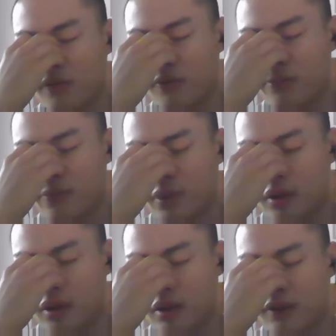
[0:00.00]

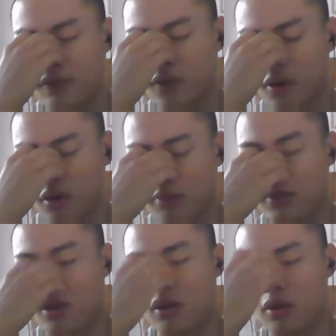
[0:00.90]
platform,
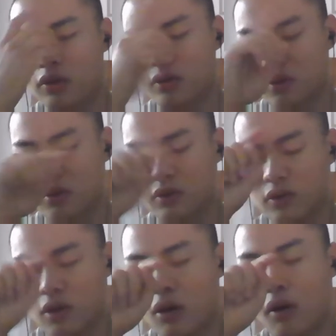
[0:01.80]
all sorts
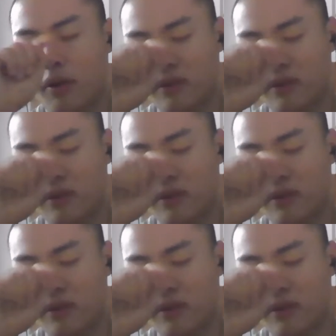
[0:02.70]
of